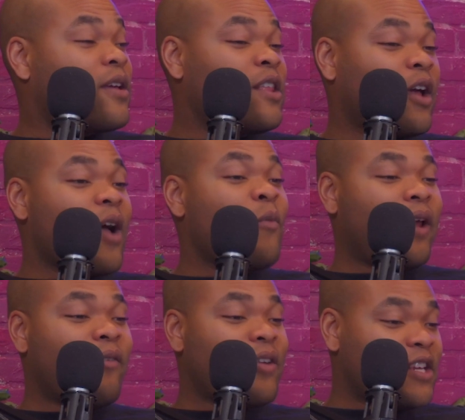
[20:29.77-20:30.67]
look,
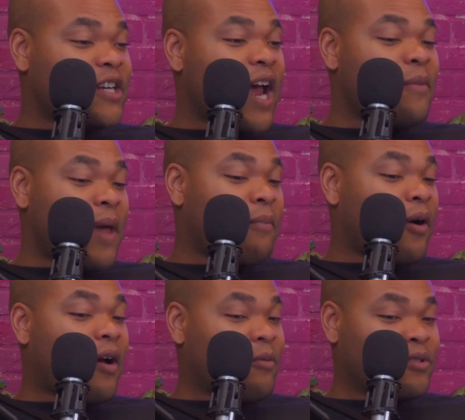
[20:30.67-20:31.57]
when I read the Chinaman
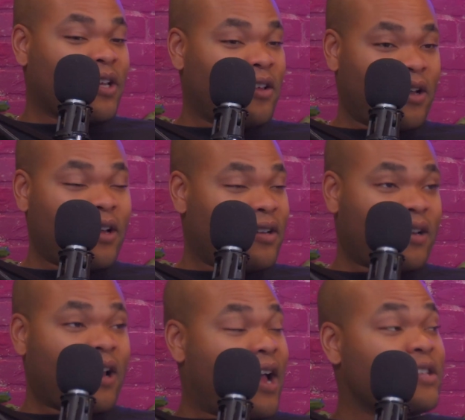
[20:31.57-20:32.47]
bar, I was like, look,
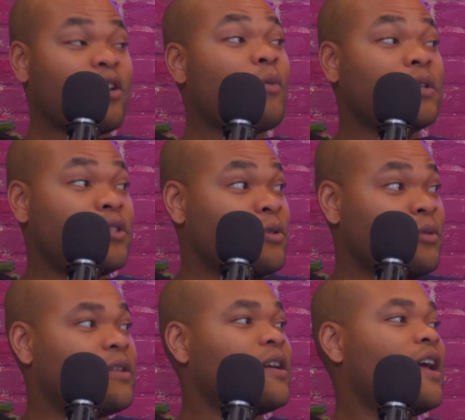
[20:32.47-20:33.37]
I saw one too.
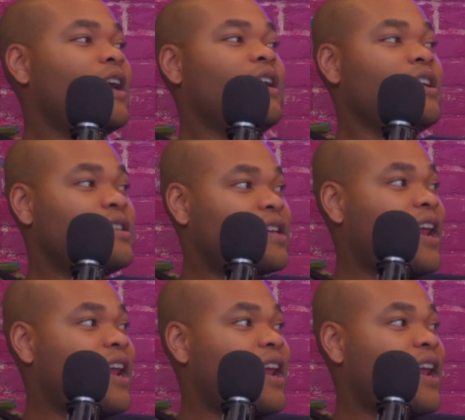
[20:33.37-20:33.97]
You know what